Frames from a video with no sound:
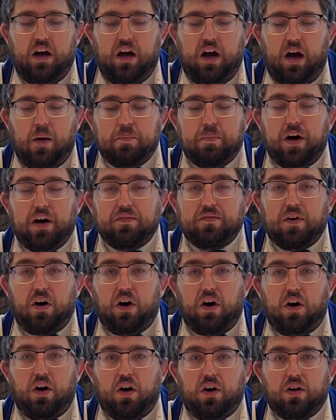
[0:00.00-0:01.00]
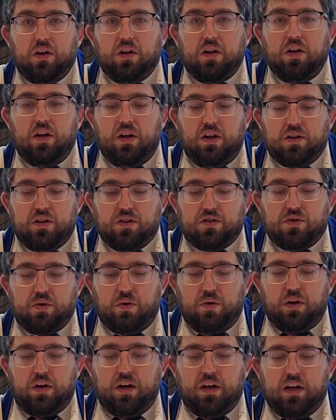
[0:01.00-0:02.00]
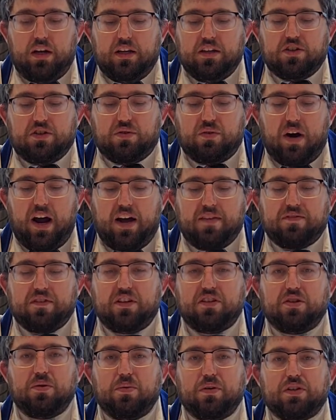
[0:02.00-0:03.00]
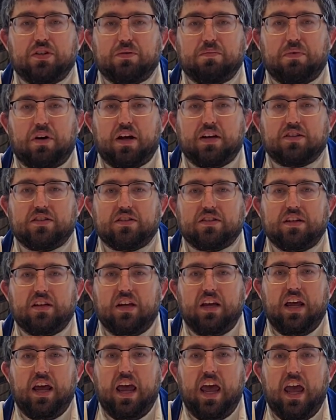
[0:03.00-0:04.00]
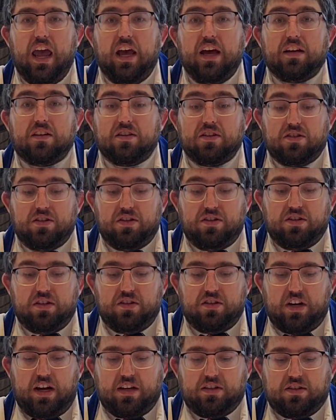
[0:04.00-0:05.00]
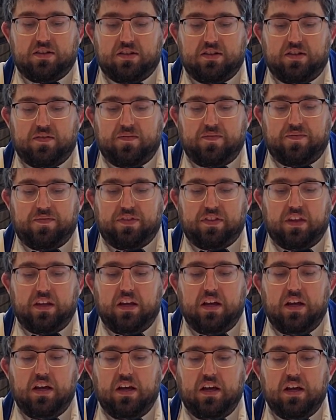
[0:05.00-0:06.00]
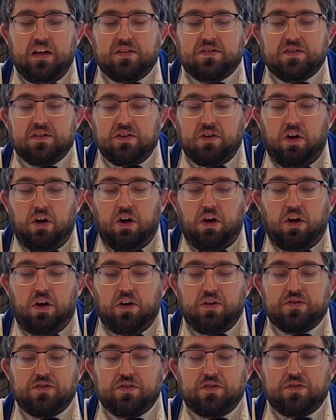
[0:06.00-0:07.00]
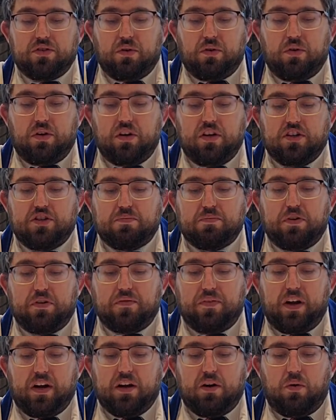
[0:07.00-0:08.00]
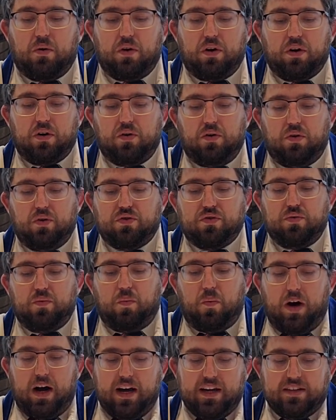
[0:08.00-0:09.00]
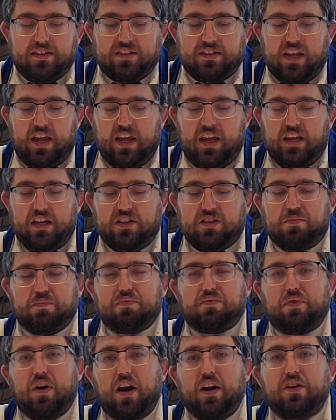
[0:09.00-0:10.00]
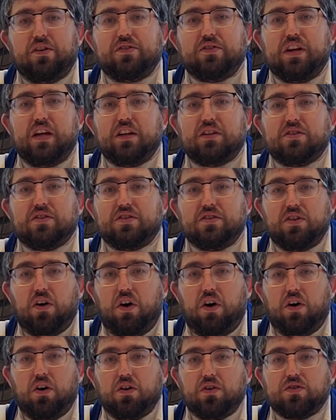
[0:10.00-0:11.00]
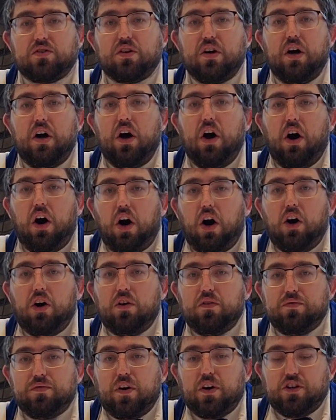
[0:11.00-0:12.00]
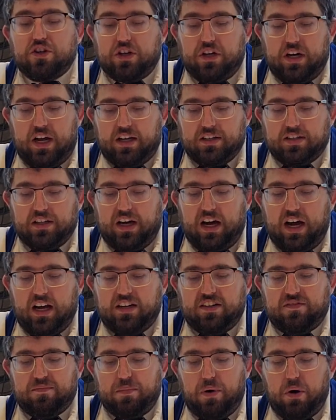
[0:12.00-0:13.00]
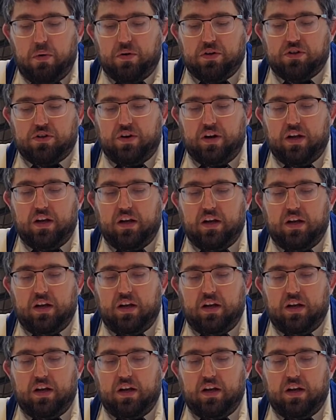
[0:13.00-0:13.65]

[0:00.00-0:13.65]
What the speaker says: Above all, the Torah is crafted to express and to suggest. Its laws, stories, prophetic oracles, wise sayings, prayers, and songs all function as a kind of poetry,